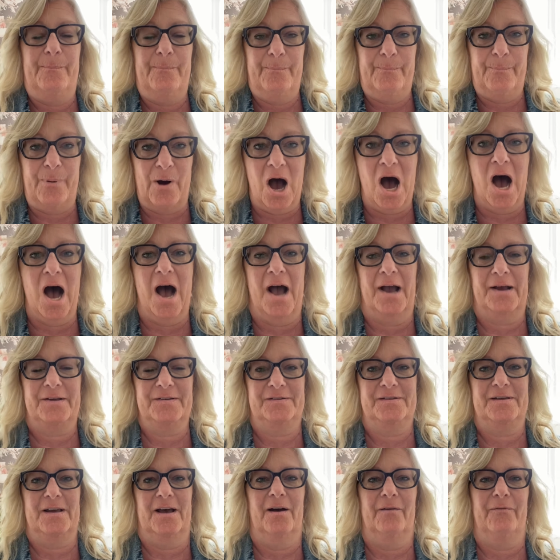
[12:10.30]

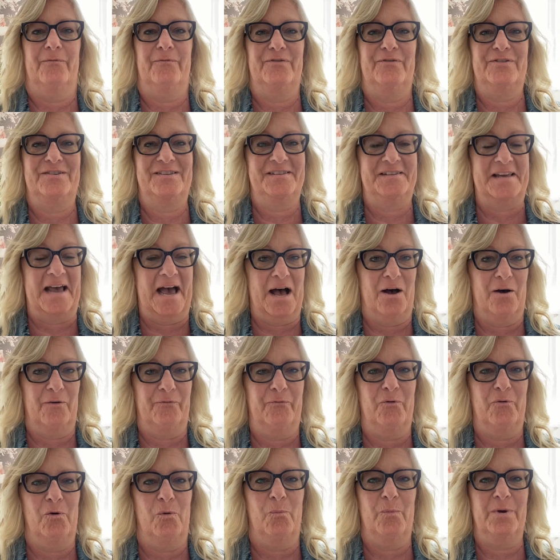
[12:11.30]
box of
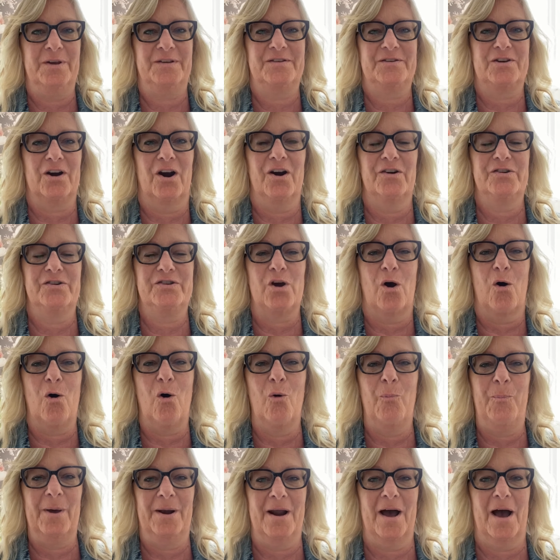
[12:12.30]
self, when we start to
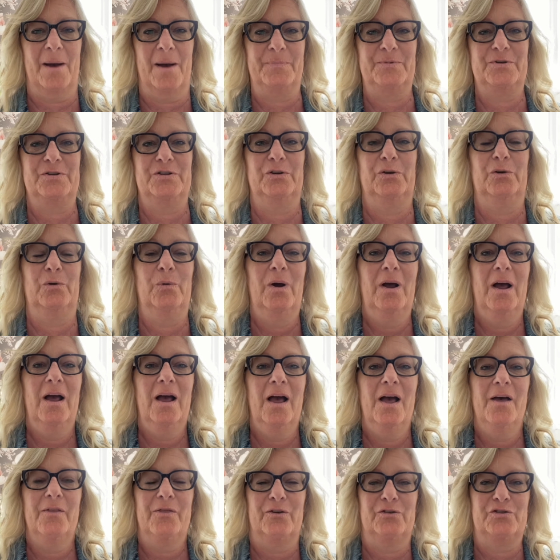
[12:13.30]
open up to
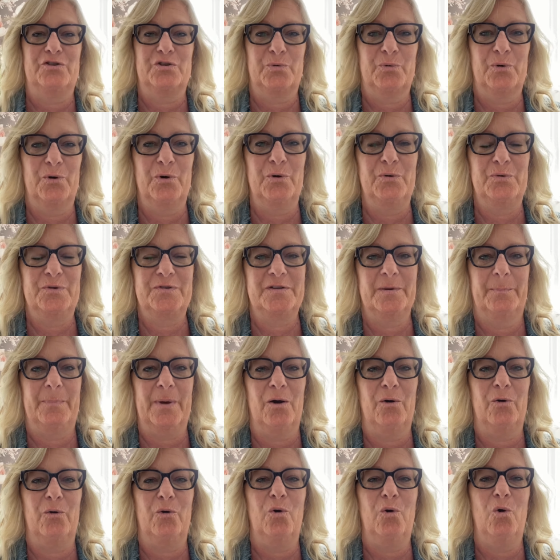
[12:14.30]
the truths
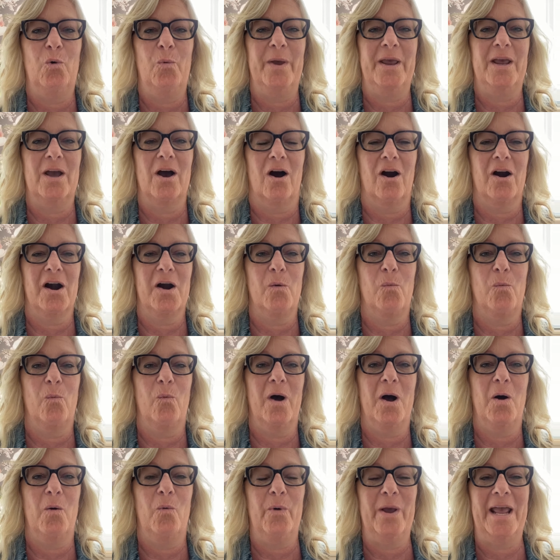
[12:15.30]
about who we are and
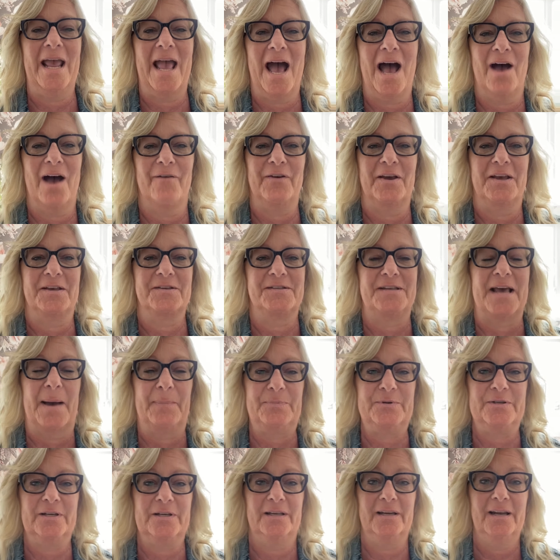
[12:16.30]
what we have
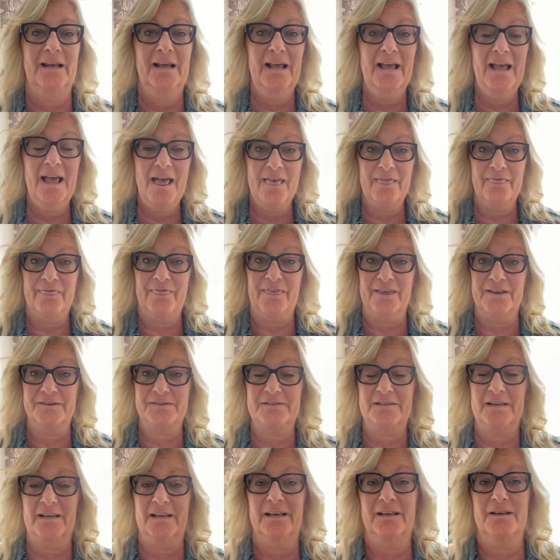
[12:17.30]
accepted,
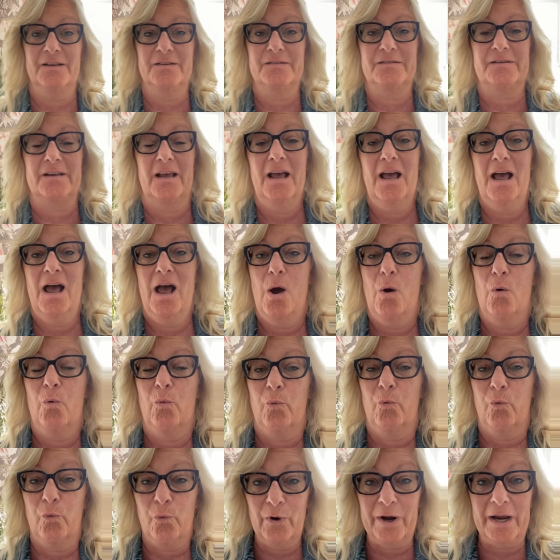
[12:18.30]
this is
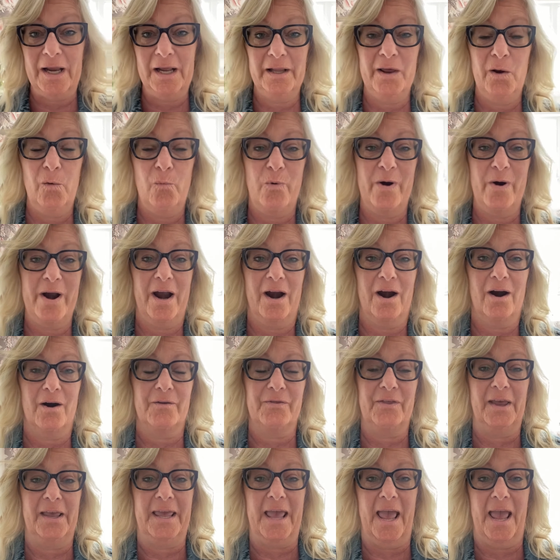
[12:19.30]
really where
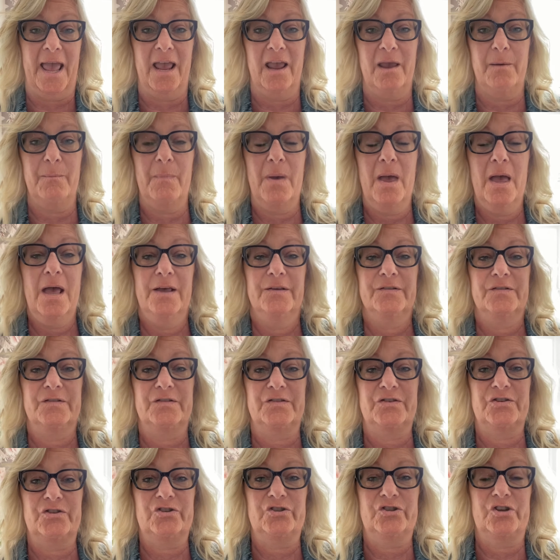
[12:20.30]
the game
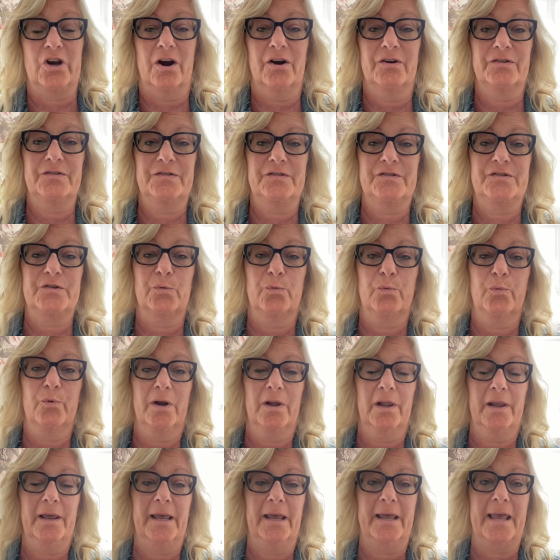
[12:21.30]
starts to
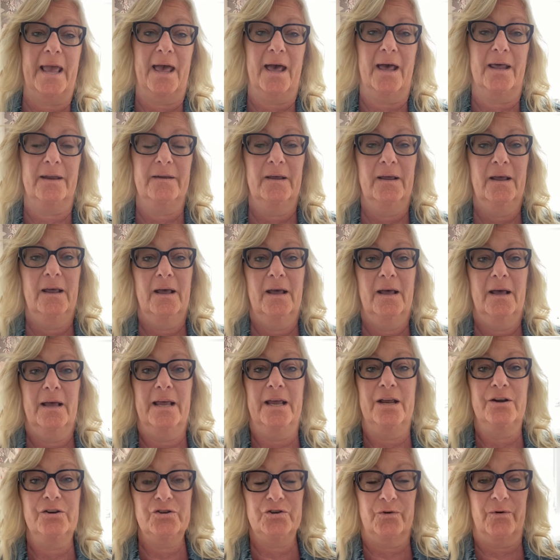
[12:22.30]
really get
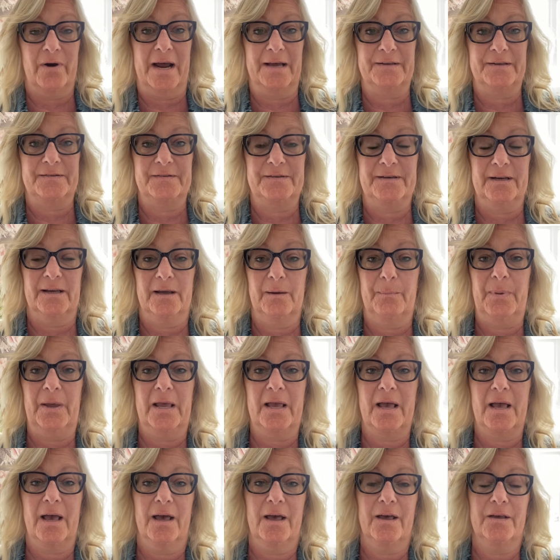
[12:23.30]
interesting
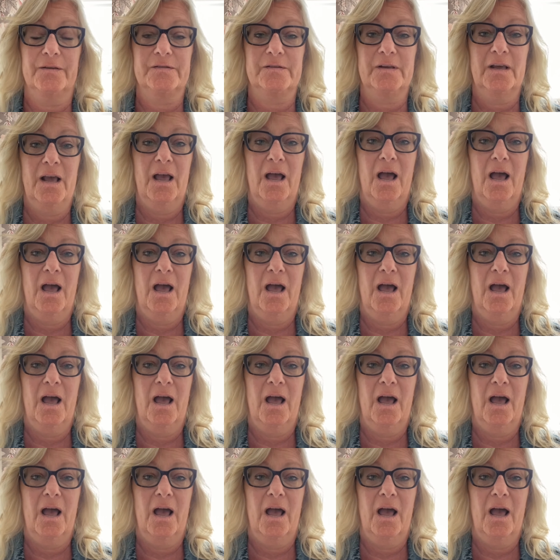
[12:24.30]
because